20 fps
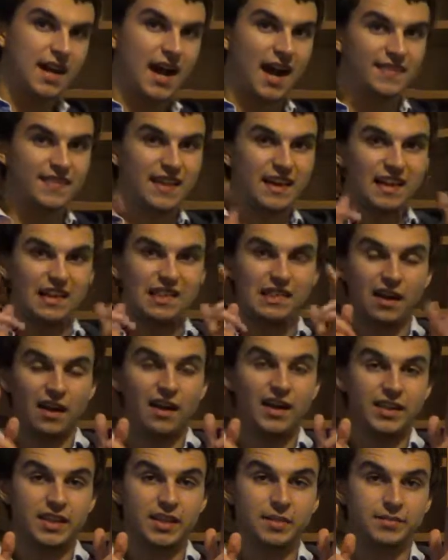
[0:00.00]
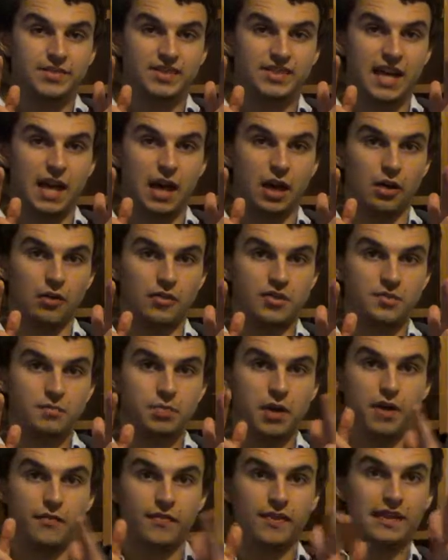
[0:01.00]
And they align themselves
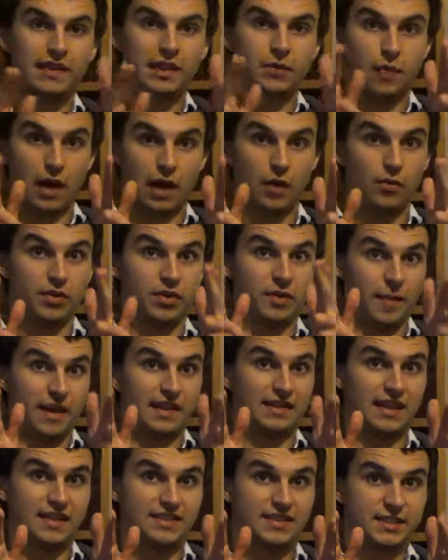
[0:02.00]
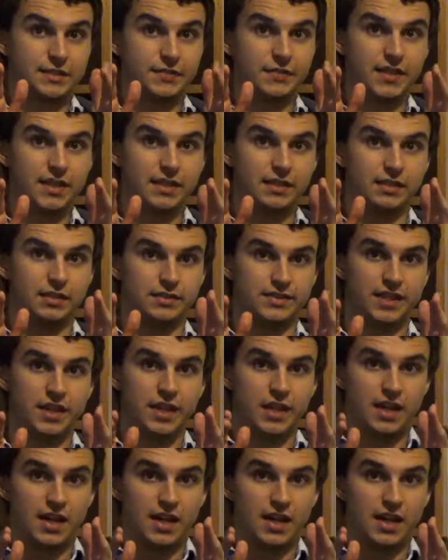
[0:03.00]
perfectly well with the magnetic field,